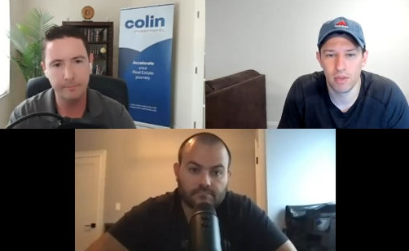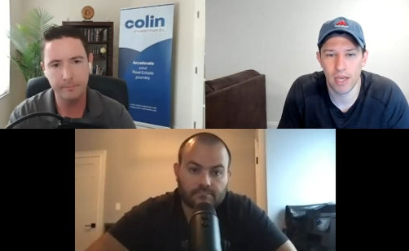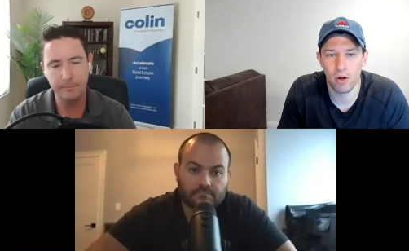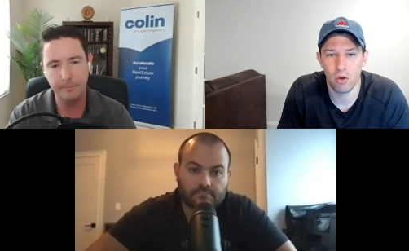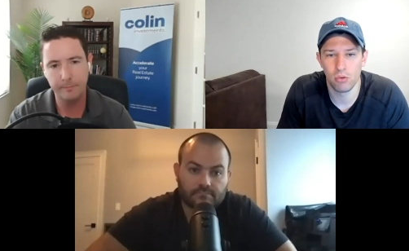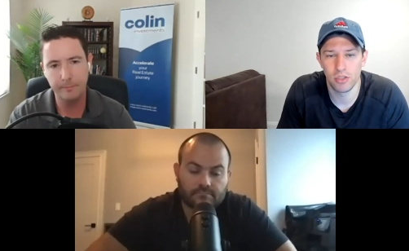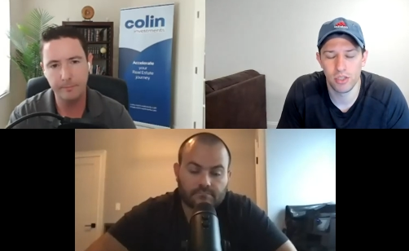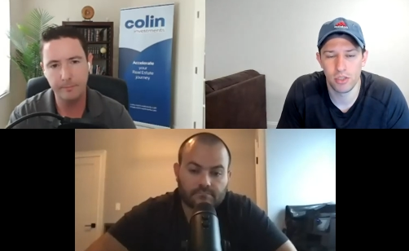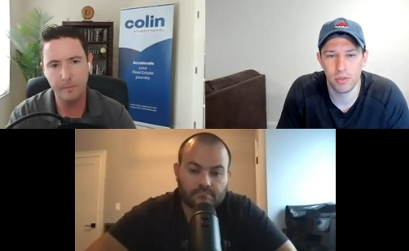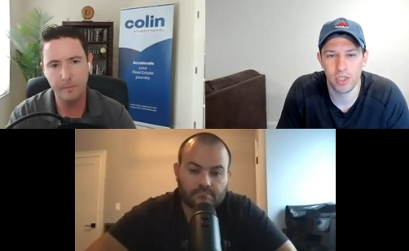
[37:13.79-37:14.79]
Speaker 1: that whole
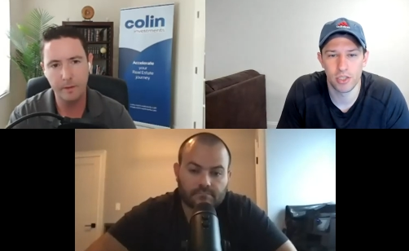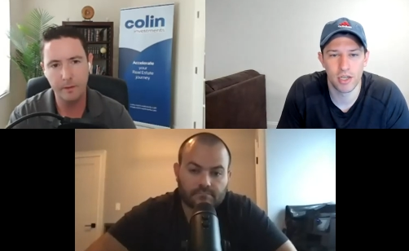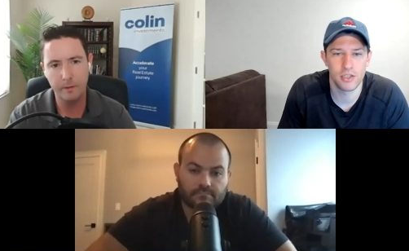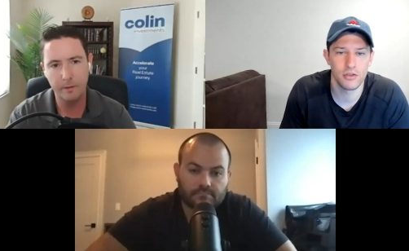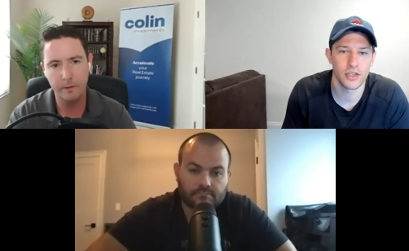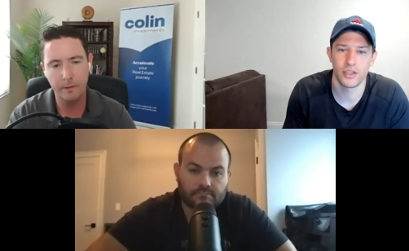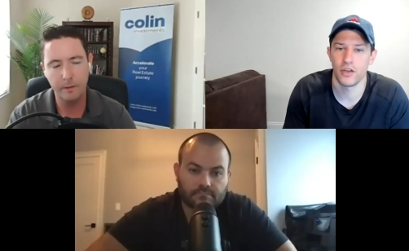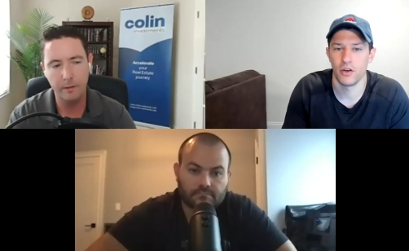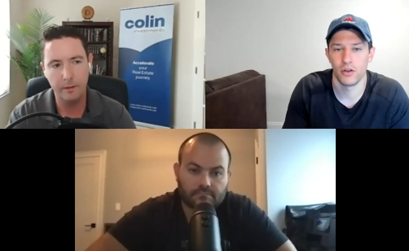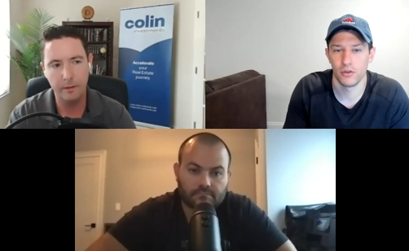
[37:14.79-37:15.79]
situation as you
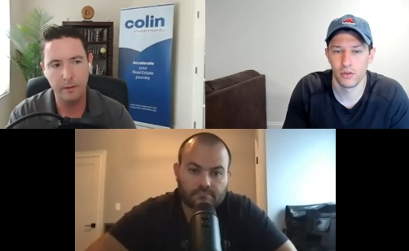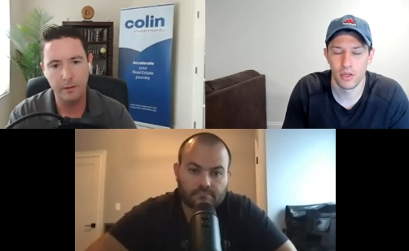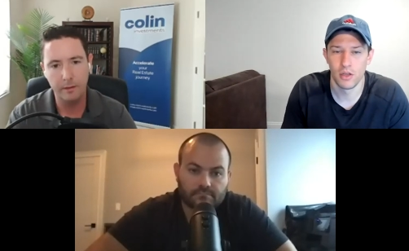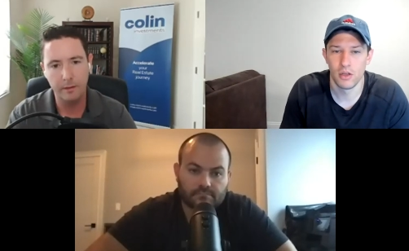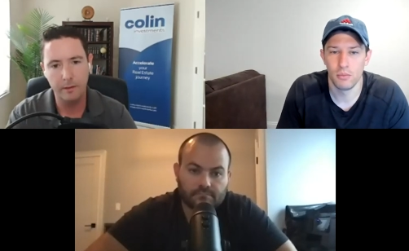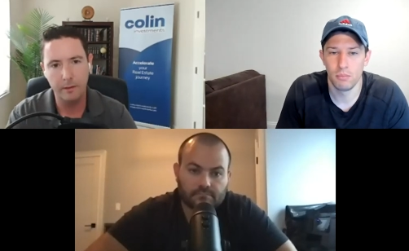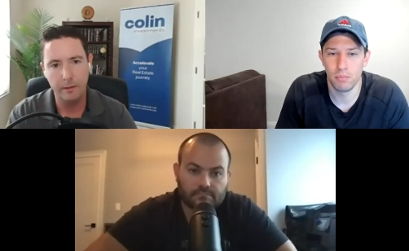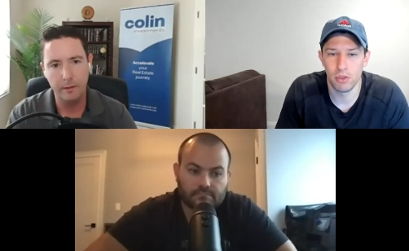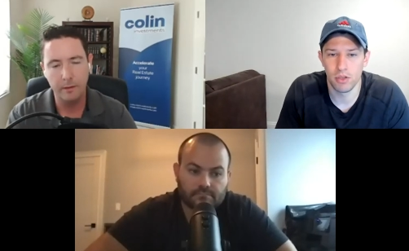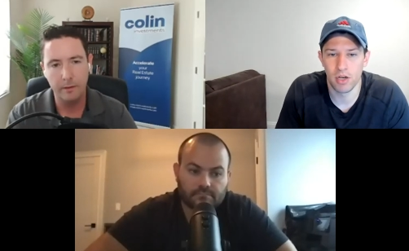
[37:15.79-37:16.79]
continue to
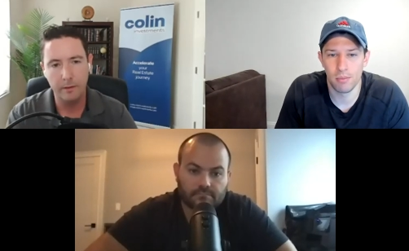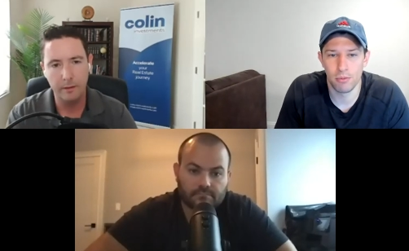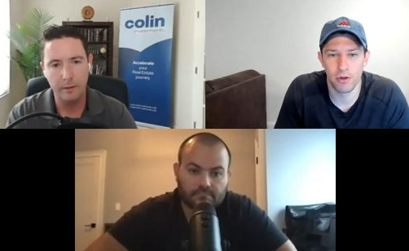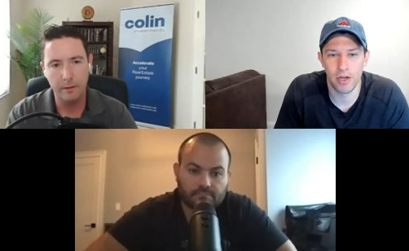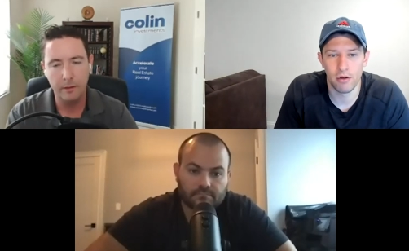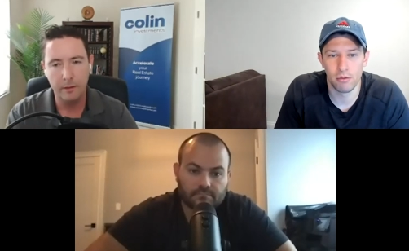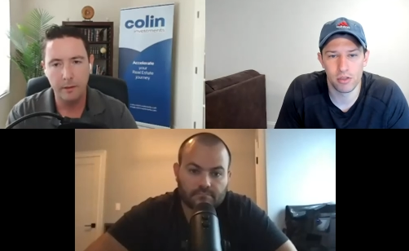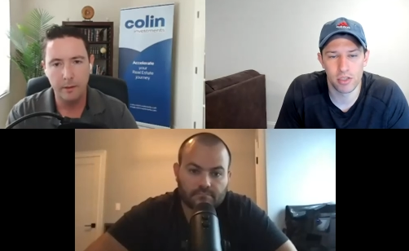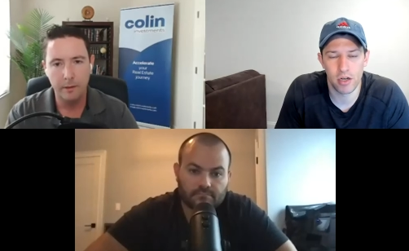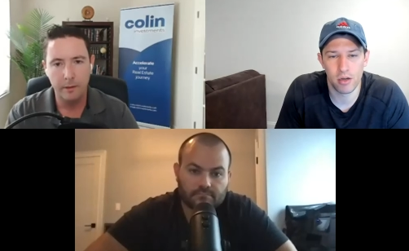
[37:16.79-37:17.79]
build and operate a
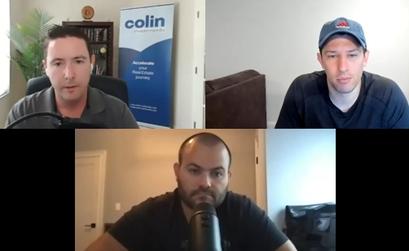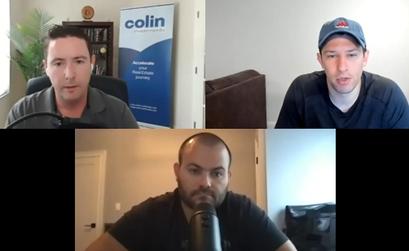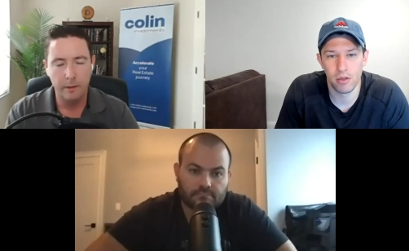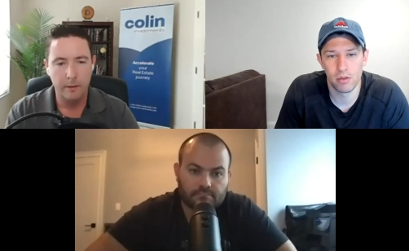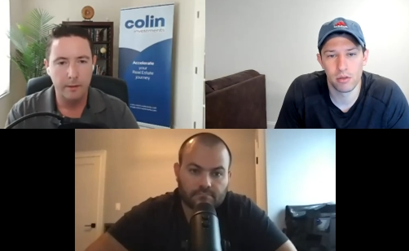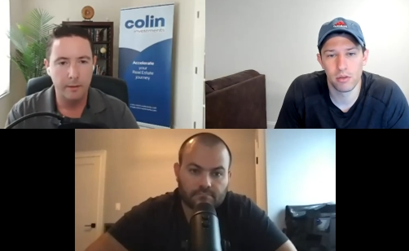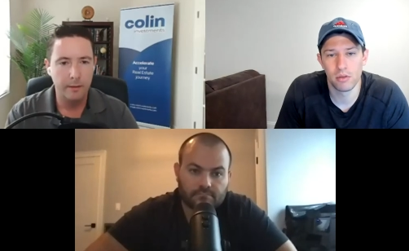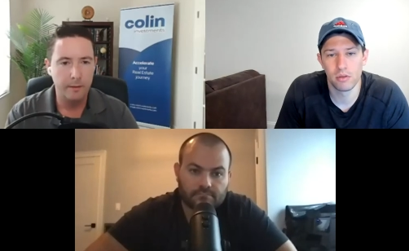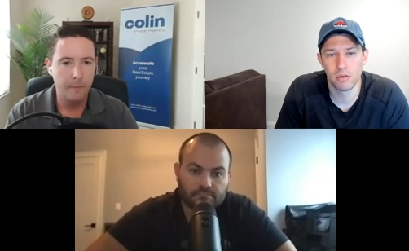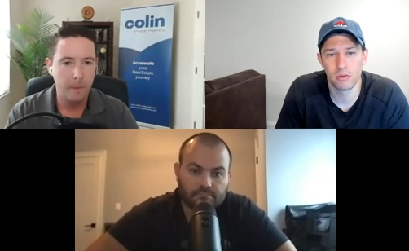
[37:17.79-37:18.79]
real estate company?
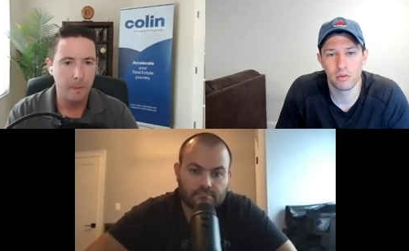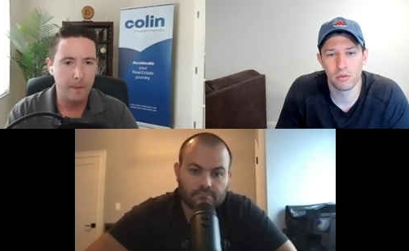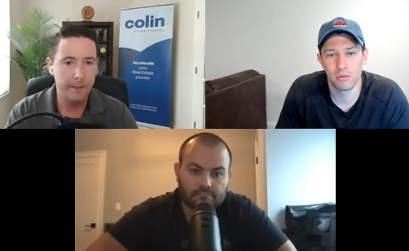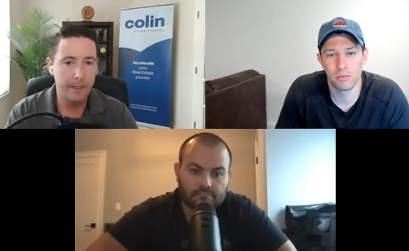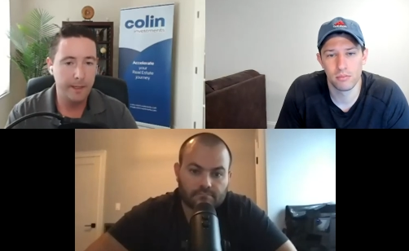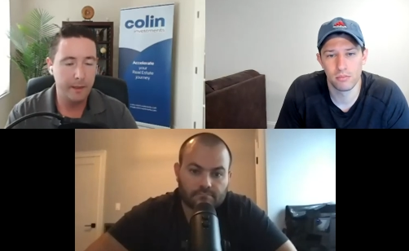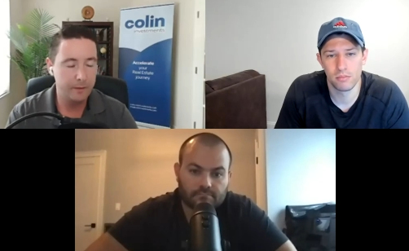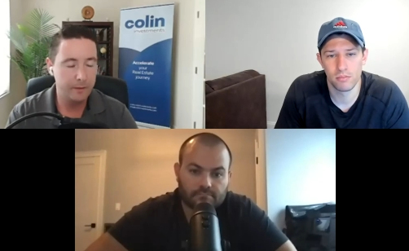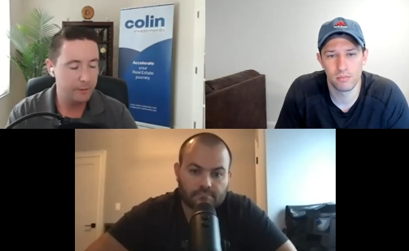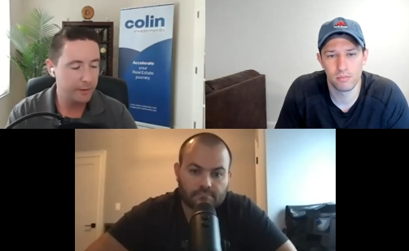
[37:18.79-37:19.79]
Speaker 2: Yeah,
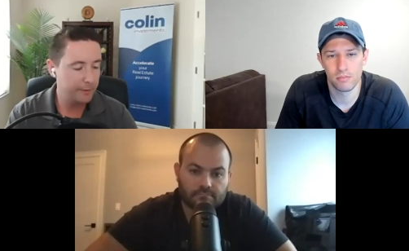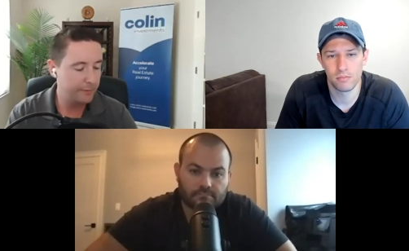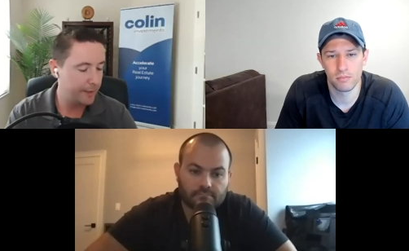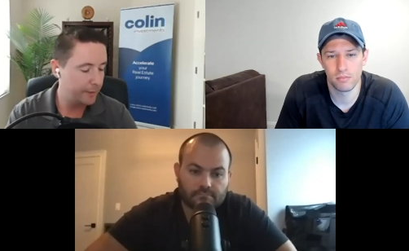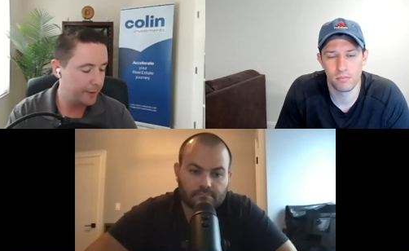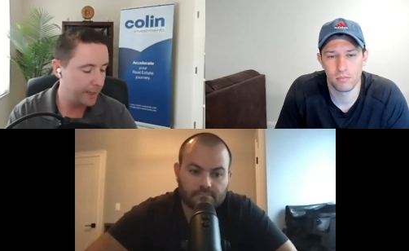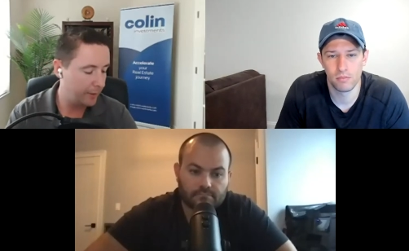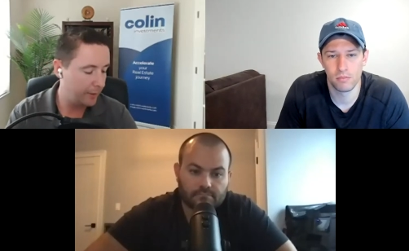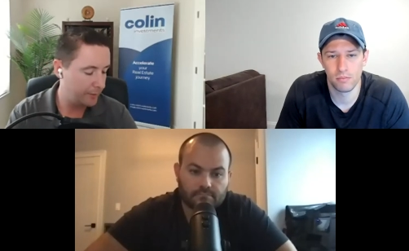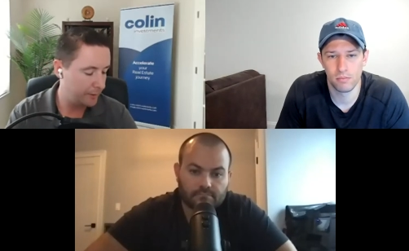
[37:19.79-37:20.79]
still trying to figure it
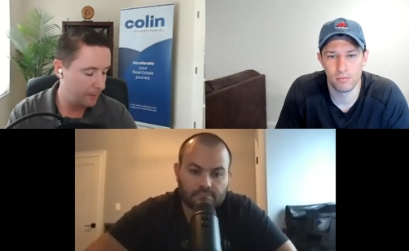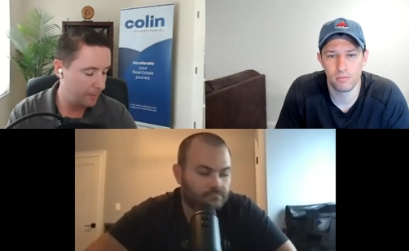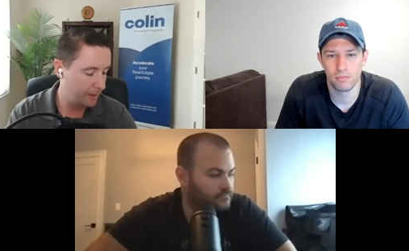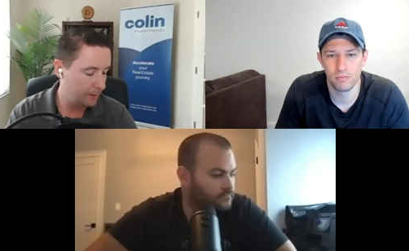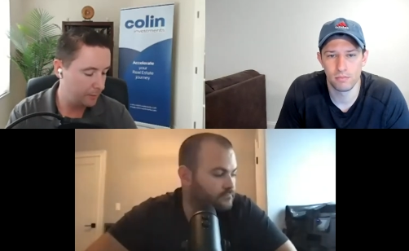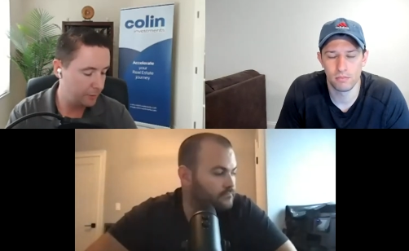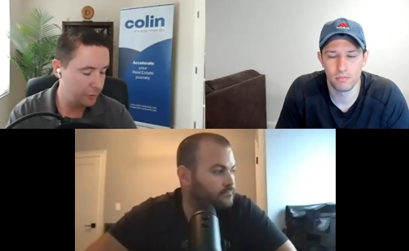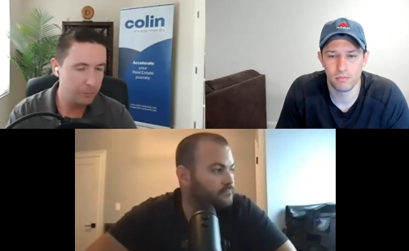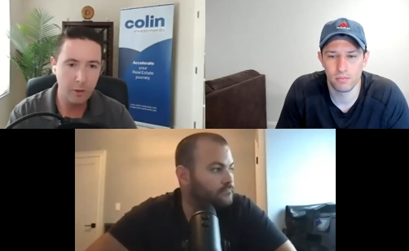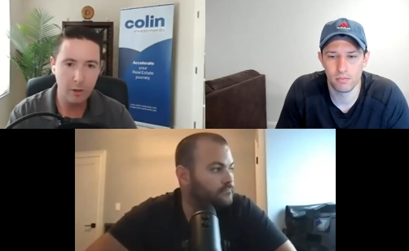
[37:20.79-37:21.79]
out. I mean, look, the
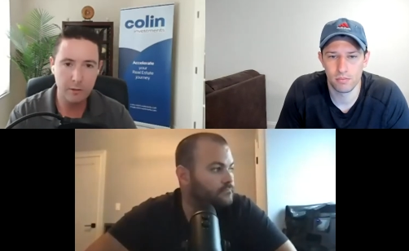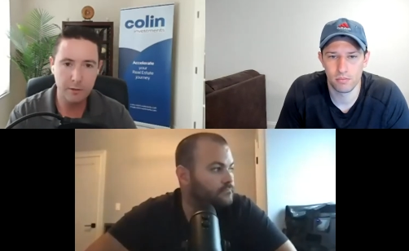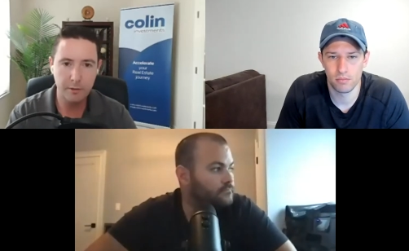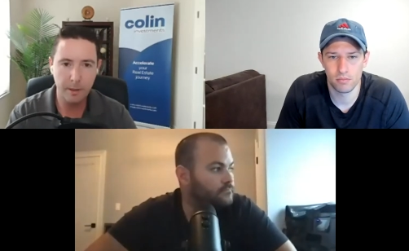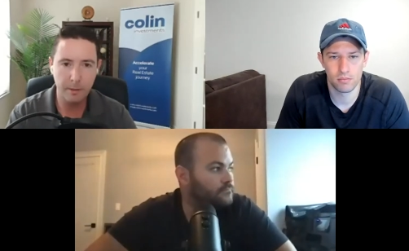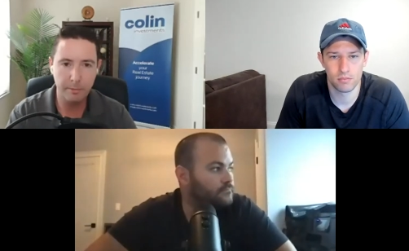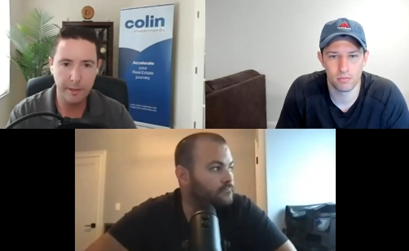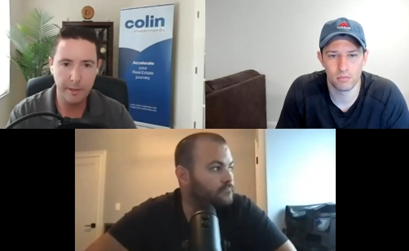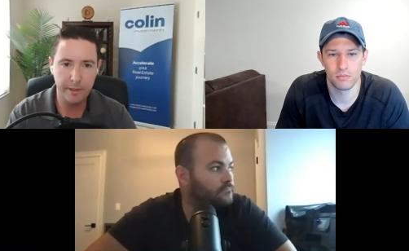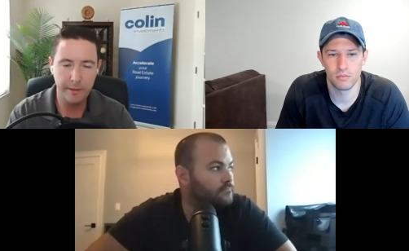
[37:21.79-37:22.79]
Zoom calls are
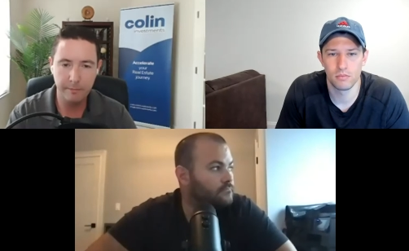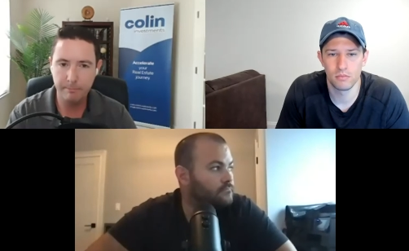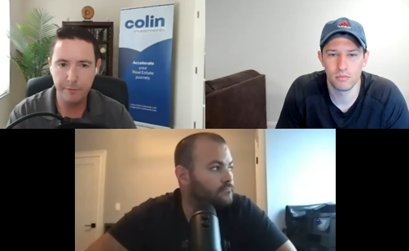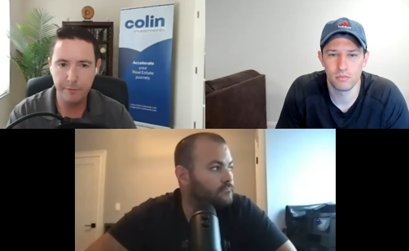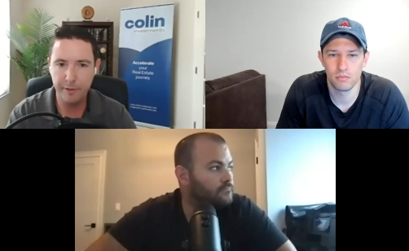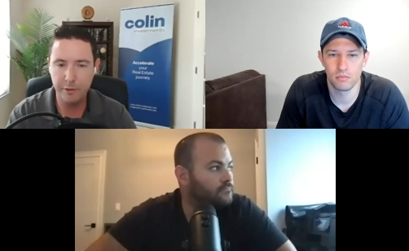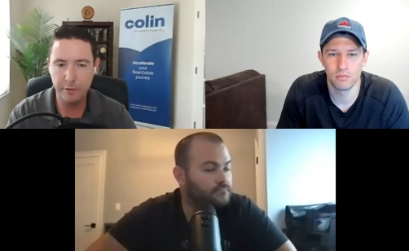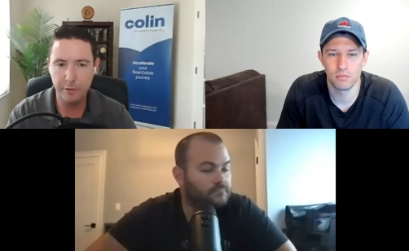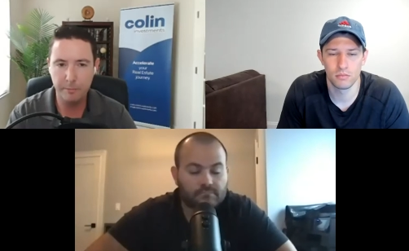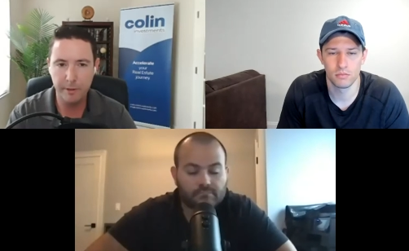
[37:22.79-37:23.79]
pretty efficient.
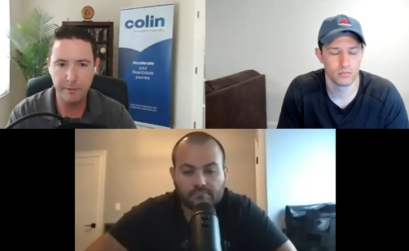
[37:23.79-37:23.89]
They're pretty